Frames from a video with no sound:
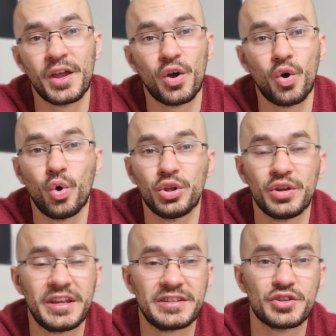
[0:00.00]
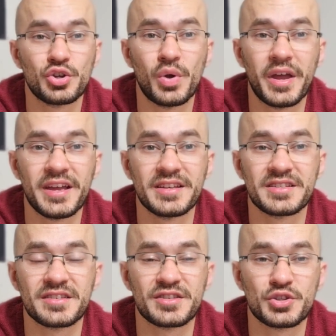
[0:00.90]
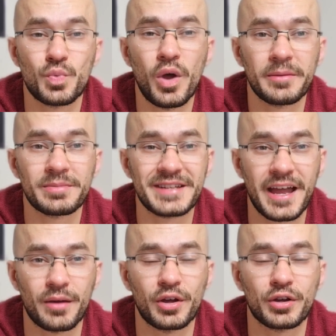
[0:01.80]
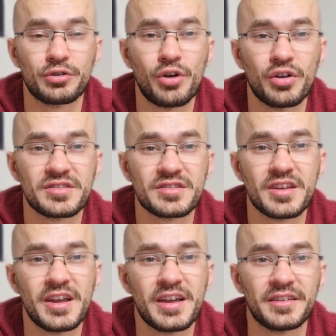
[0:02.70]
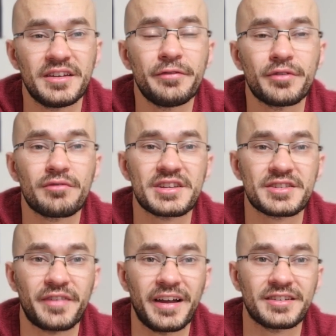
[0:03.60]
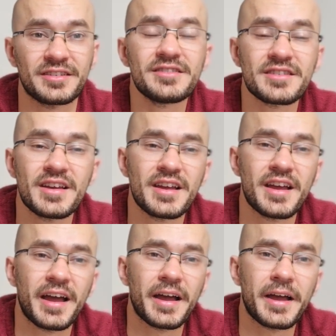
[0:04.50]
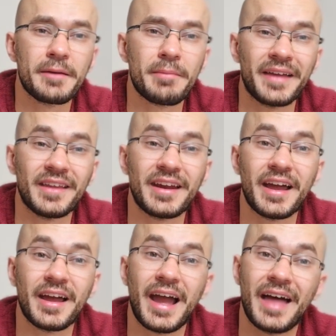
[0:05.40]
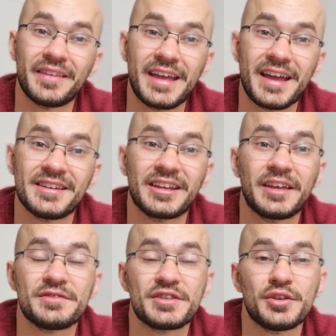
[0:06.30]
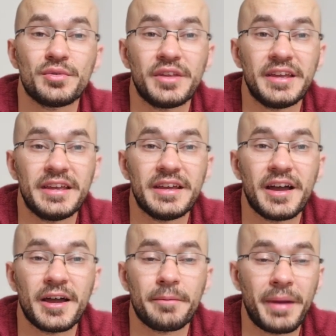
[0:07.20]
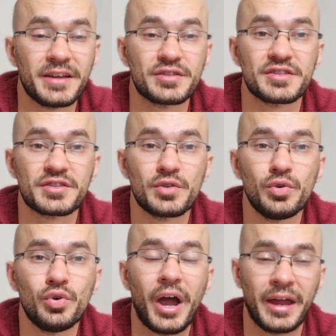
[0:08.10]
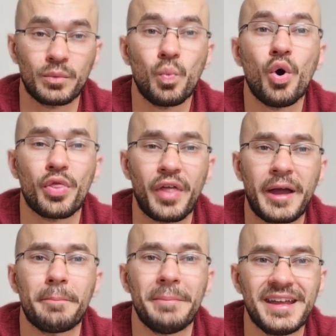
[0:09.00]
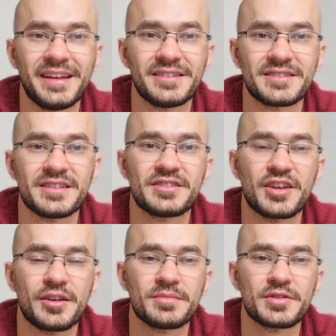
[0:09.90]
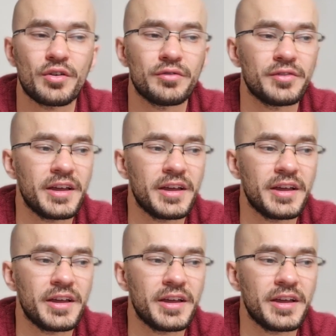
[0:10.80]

All you need to do is swipe down across the different risk factors, and then at the end, it gives you the patient score and what that means in terms of